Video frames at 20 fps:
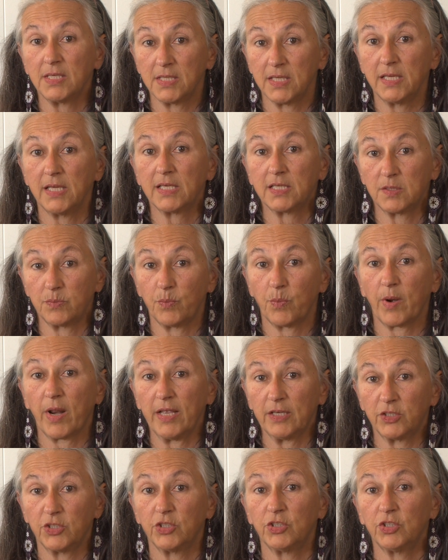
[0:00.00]
as an
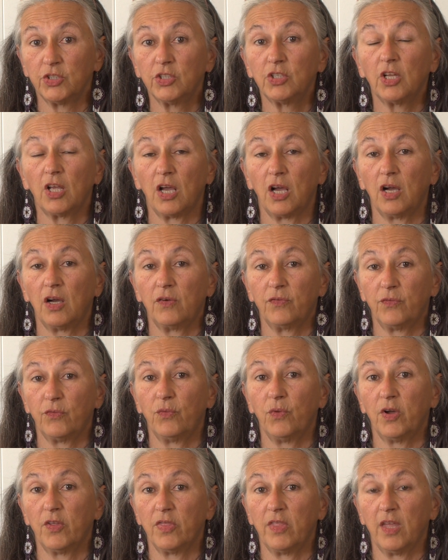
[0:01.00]
expression of
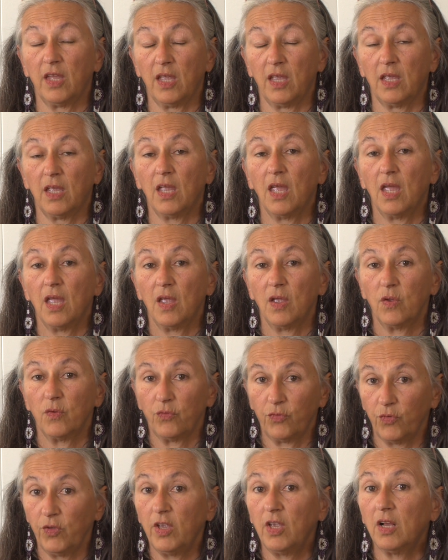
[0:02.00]
what they
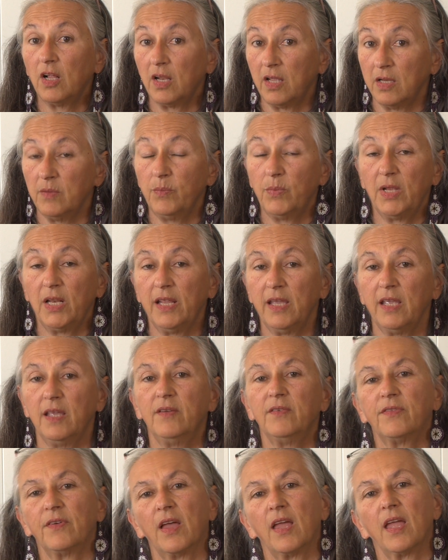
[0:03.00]
feel and
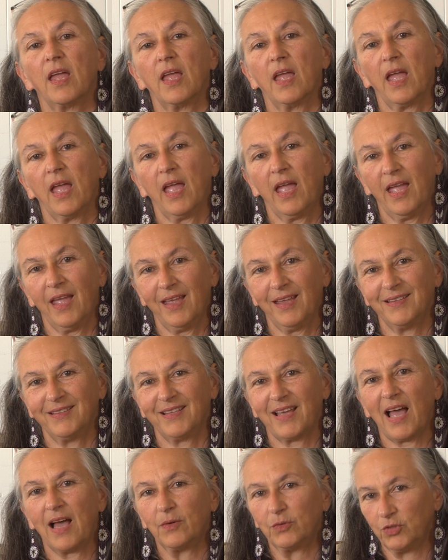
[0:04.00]
believe,
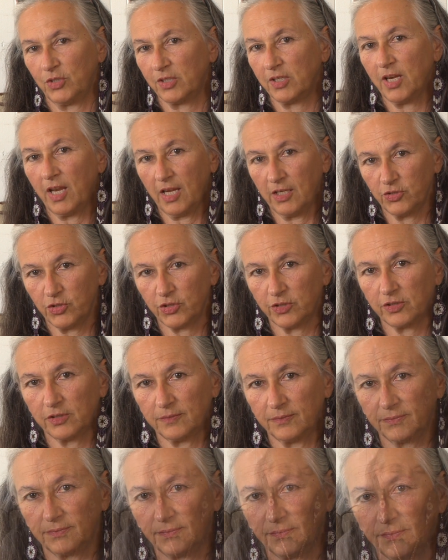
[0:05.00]
and outer nature.
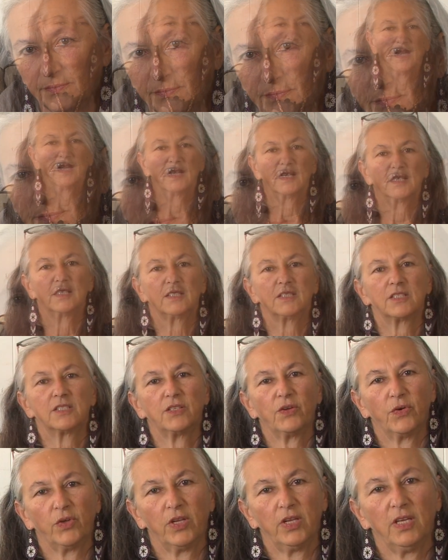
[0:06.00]

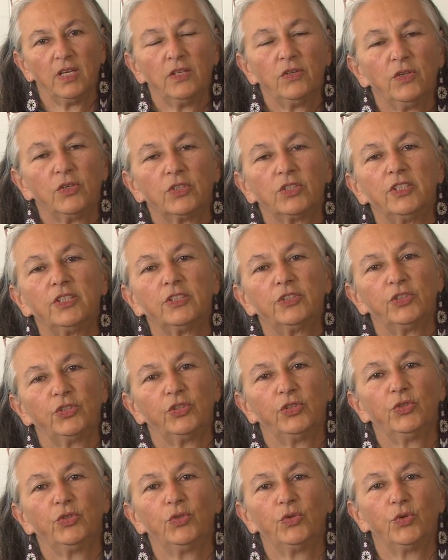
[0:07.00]
So in order
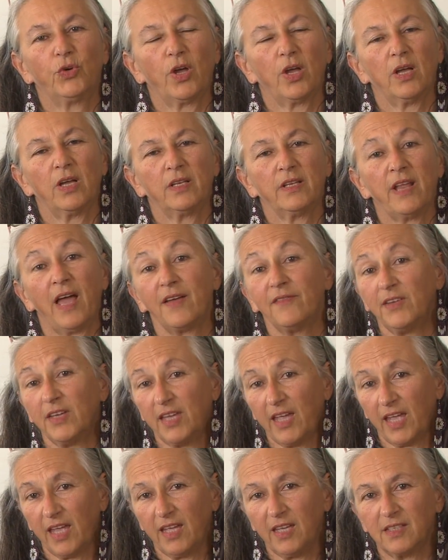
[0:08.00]
to
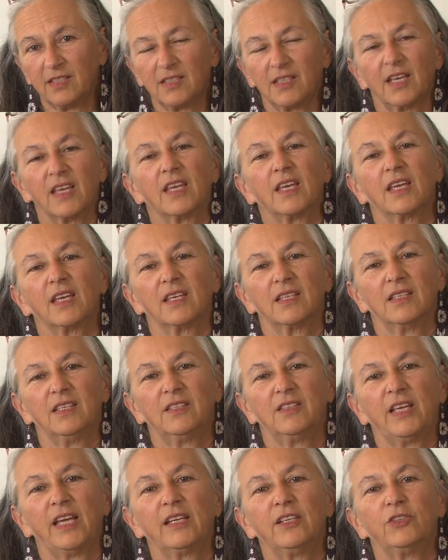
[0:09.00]
navigate
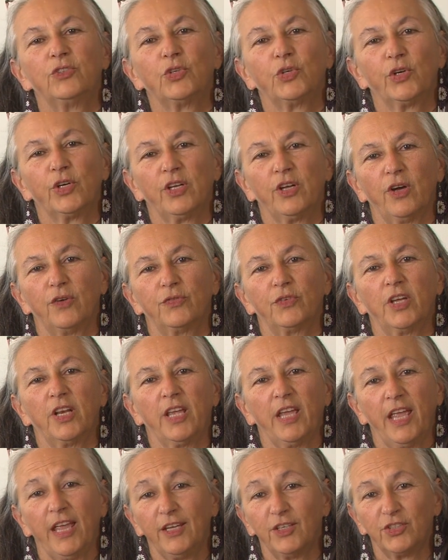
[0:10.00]
the territory of
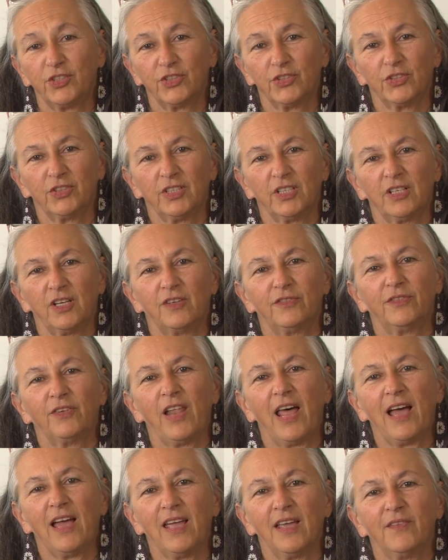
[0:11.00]
creation and of
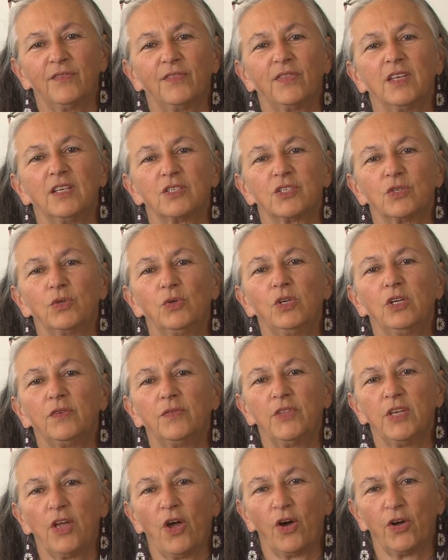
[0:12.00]
life, the School
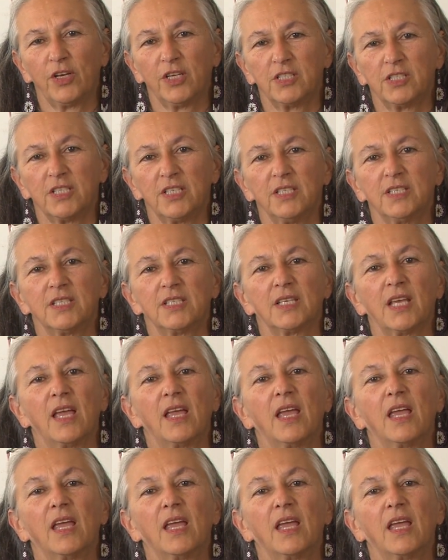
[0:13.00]
of the Origins